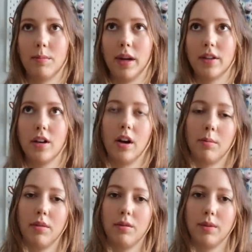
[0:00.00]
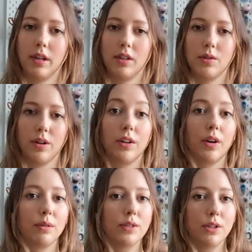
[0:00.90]
my top three sort of
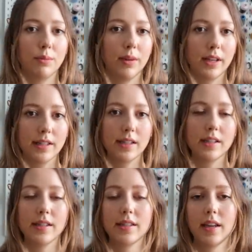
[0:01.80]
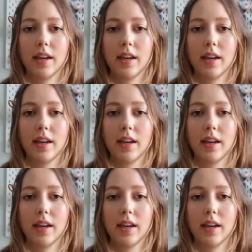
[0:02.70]
go-to places.